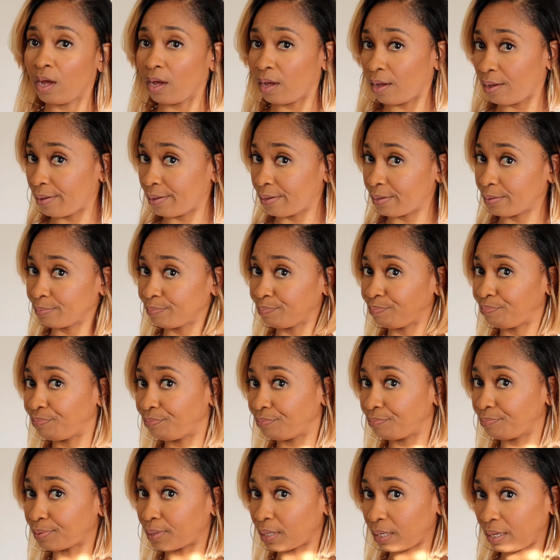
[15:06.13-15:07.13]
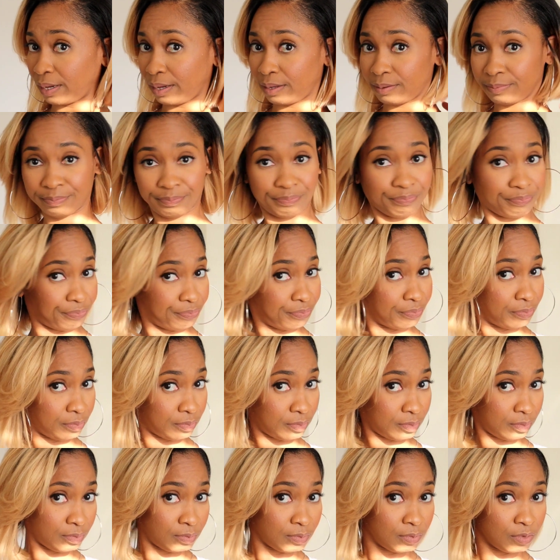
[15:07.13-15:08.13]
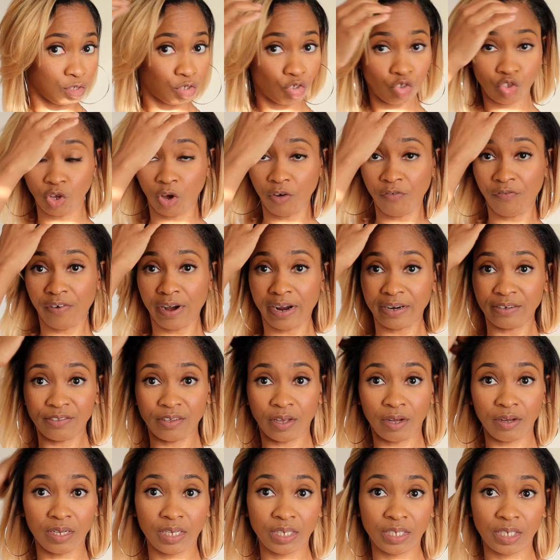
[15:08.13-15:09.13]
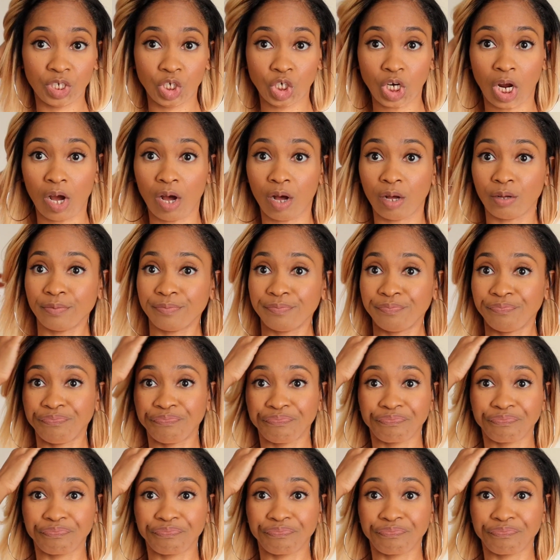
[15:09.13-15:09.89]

But yeah, so far so good, y'all.